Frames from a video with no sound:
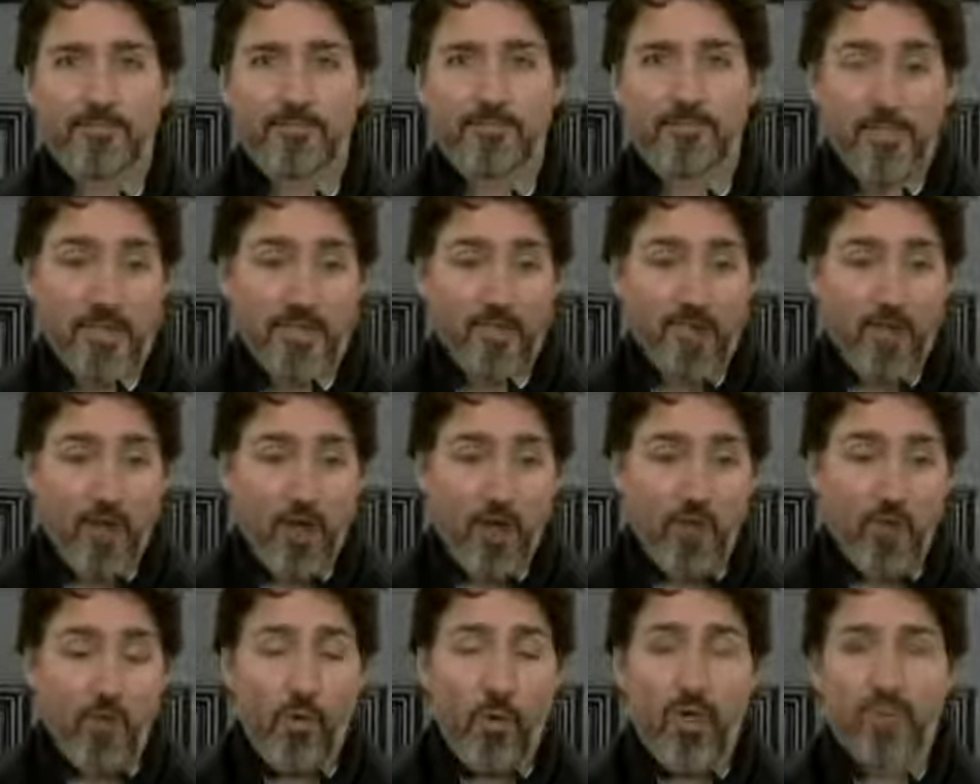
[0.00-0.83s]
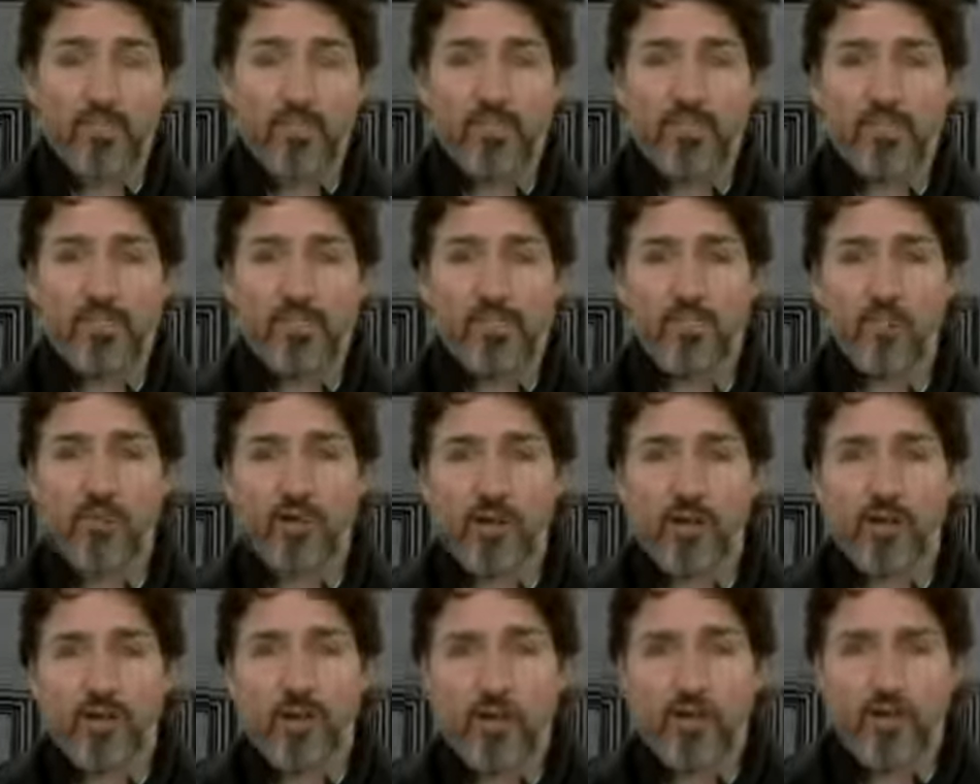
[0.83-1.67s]
but have watched us
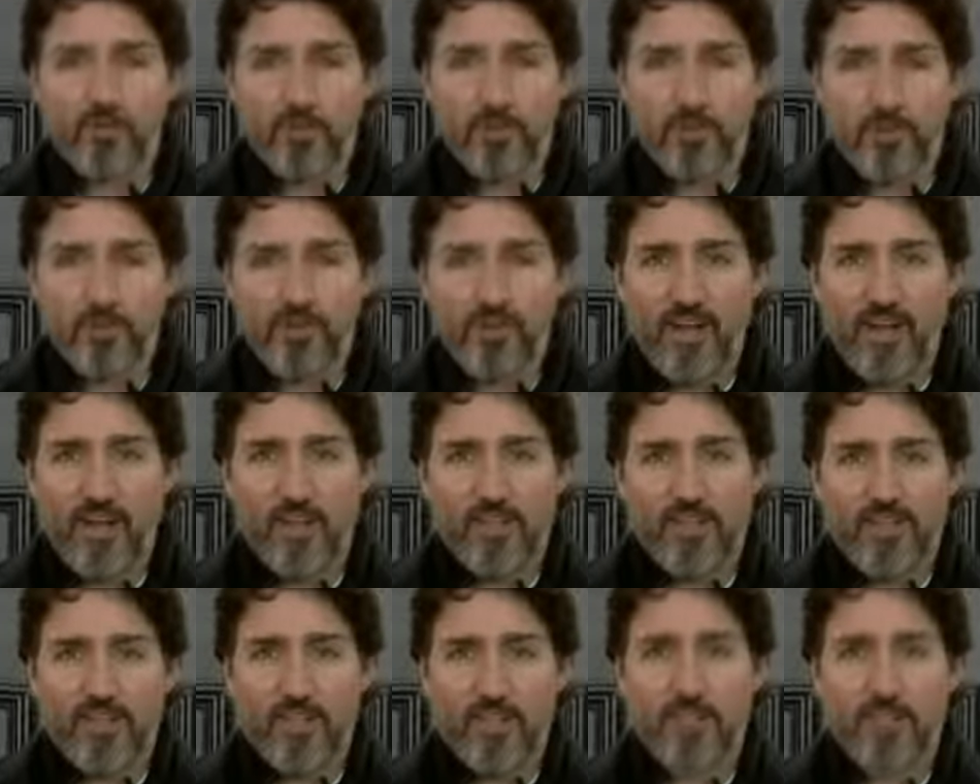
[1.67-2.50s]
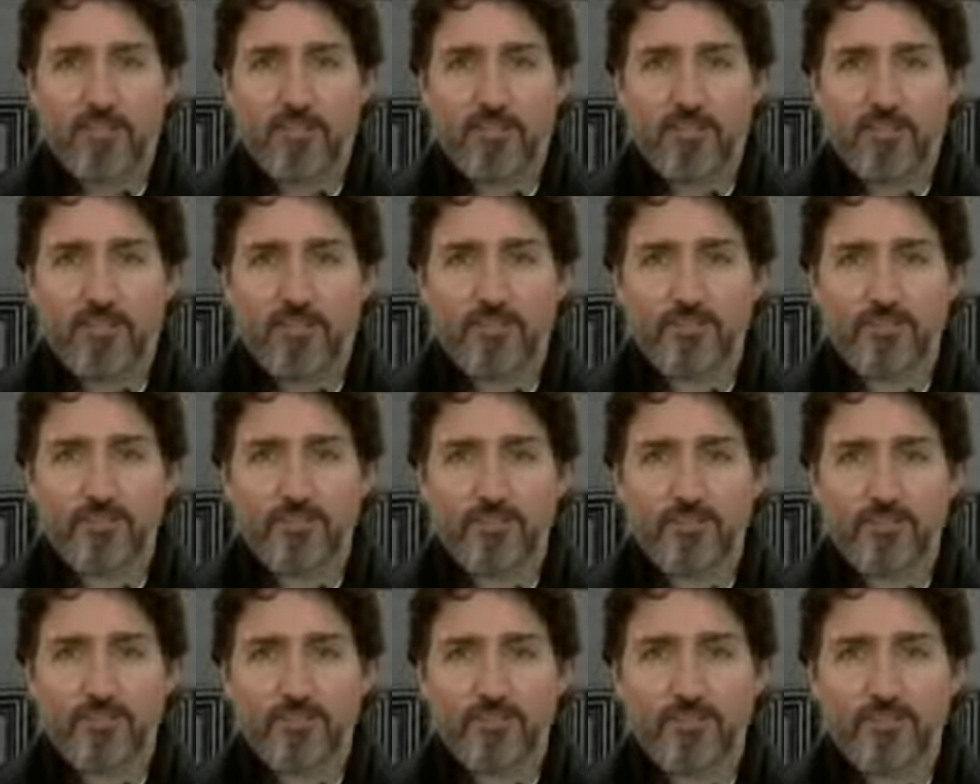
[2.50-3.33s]
work on for five years.
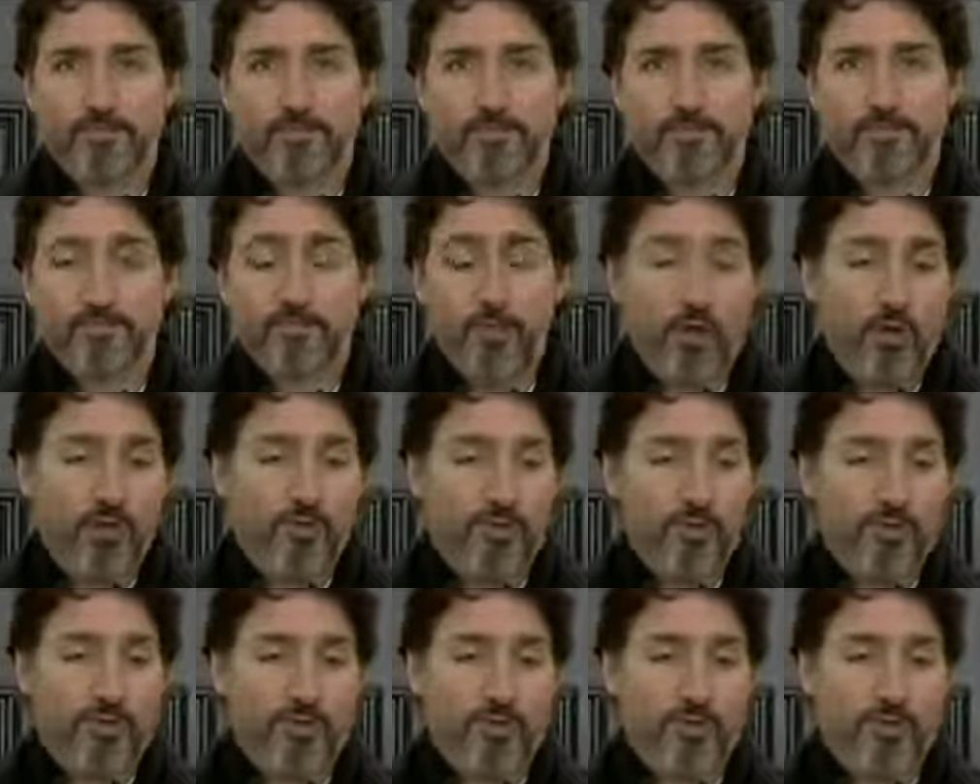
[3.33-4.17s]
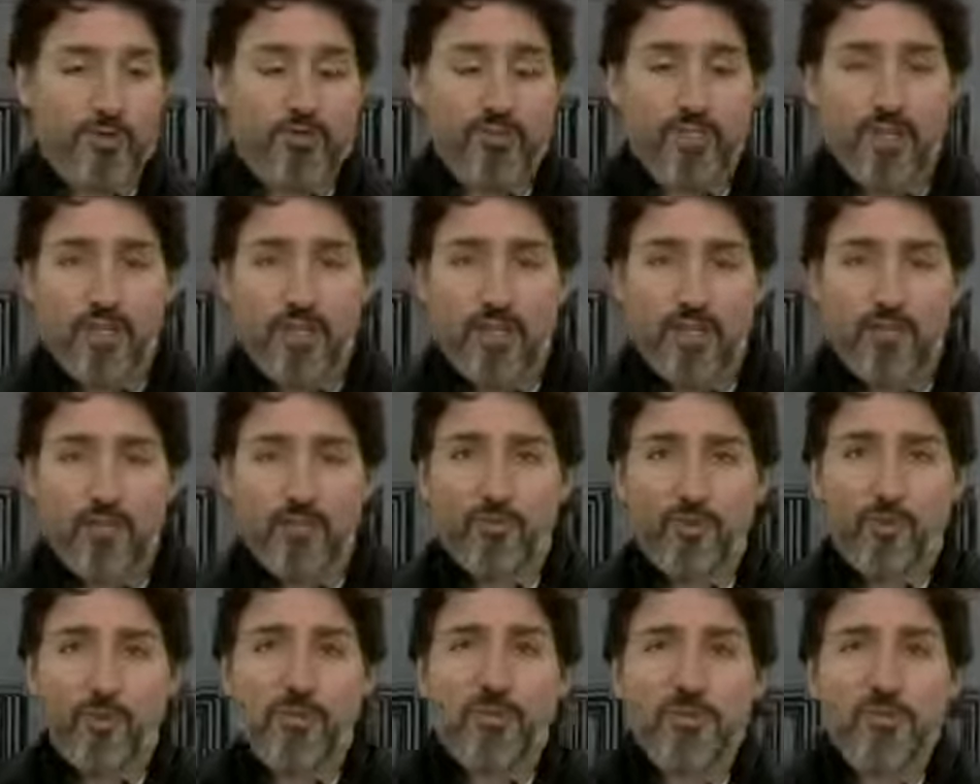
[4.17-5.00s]
Over the first
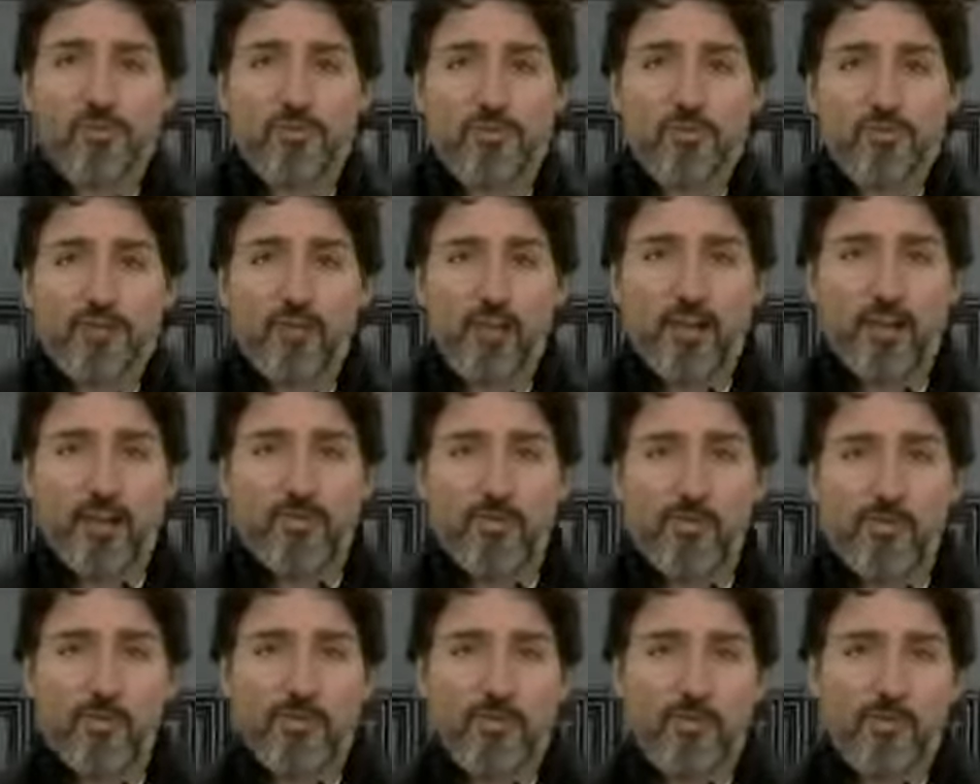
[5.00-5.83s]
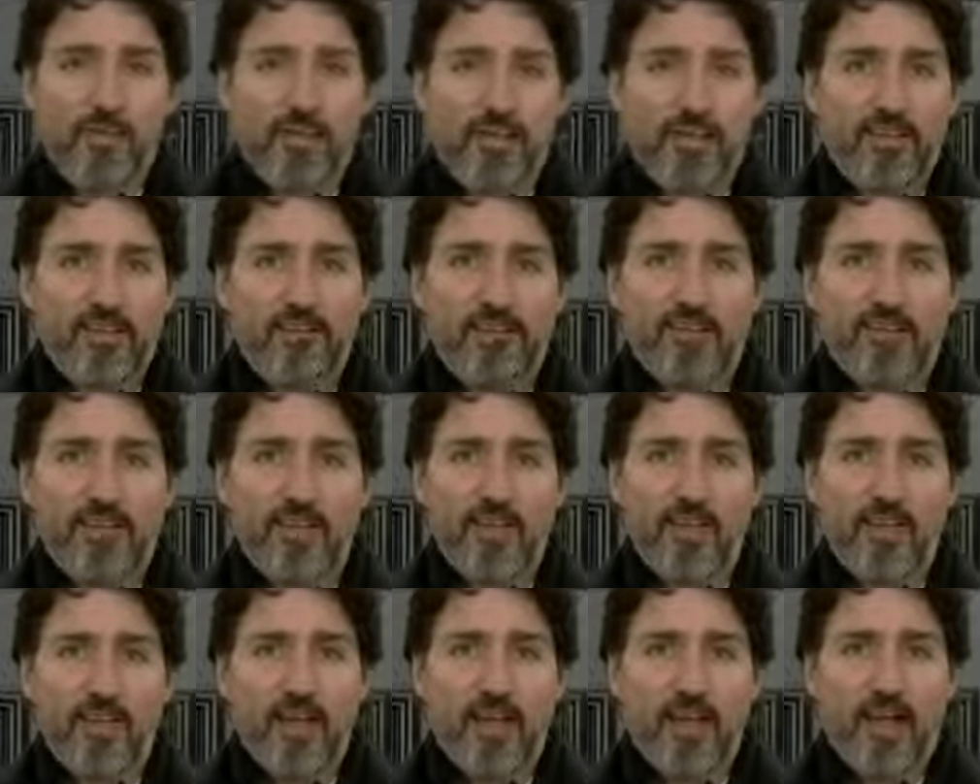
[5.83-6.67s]
four years of our government, we lifted
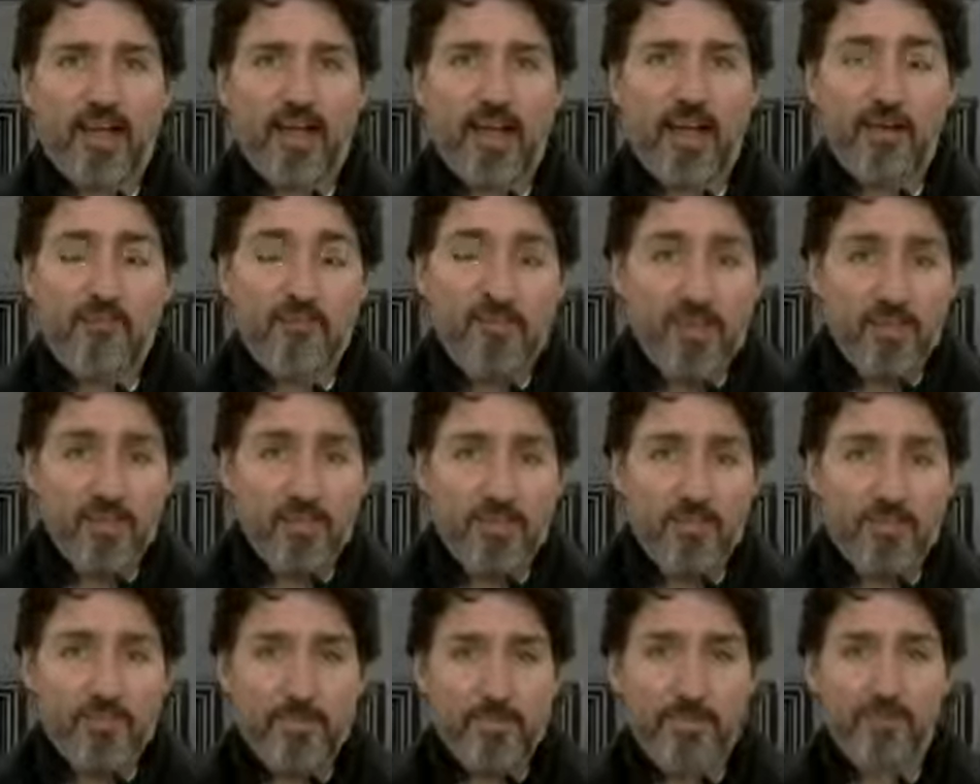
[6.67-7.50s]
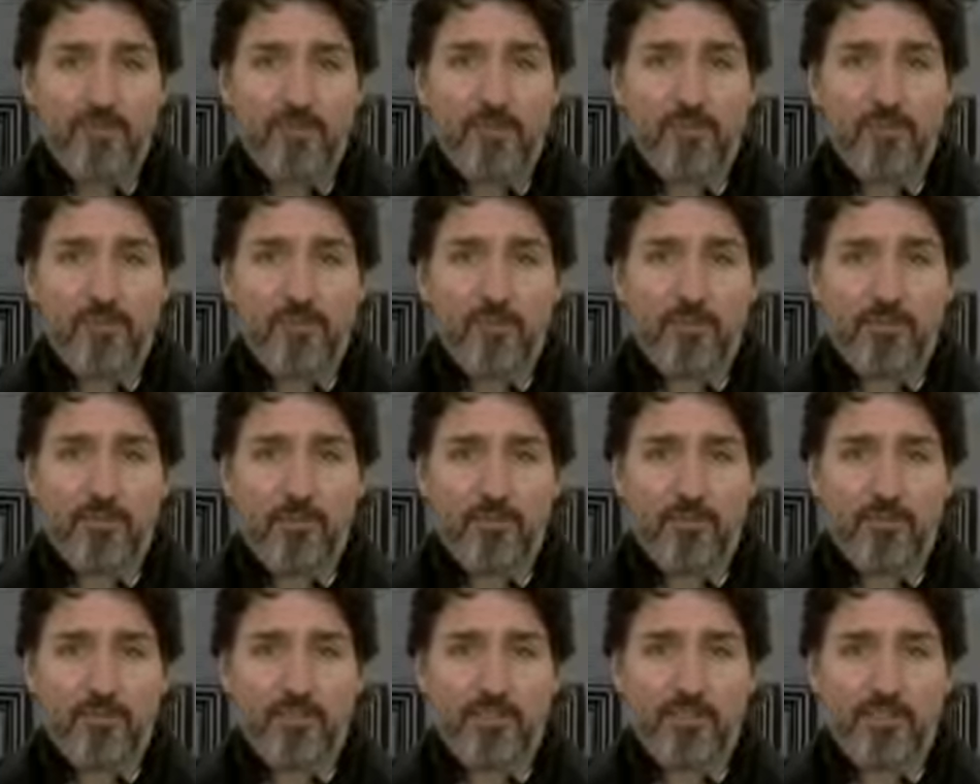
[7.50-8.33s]
uh, a million people out of
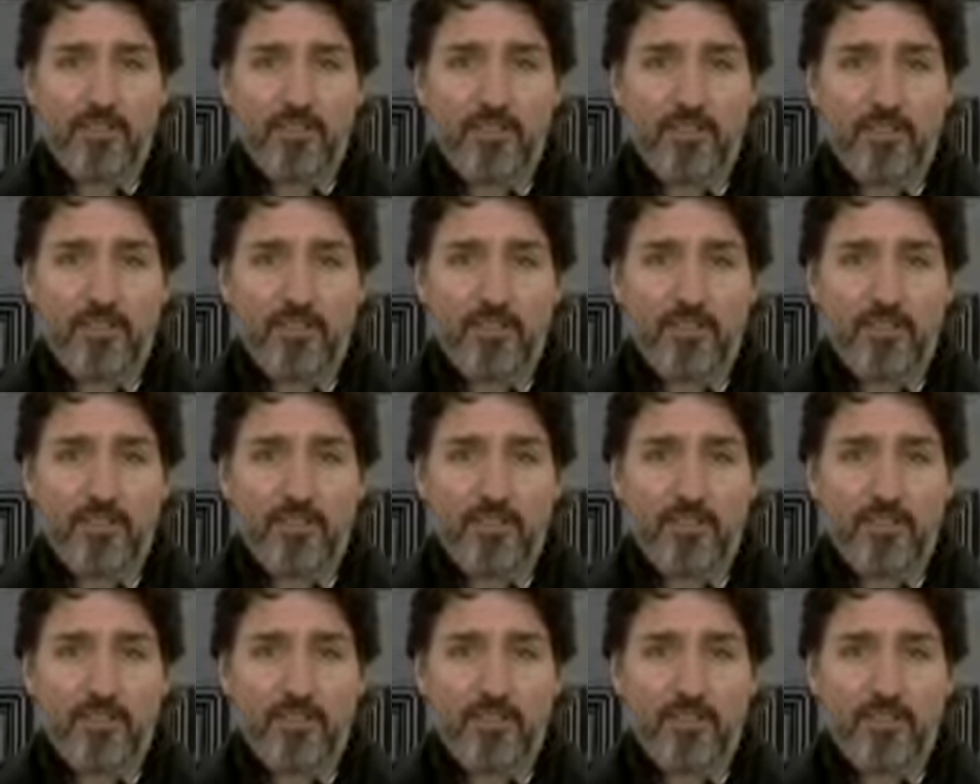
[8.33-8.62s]
poverty.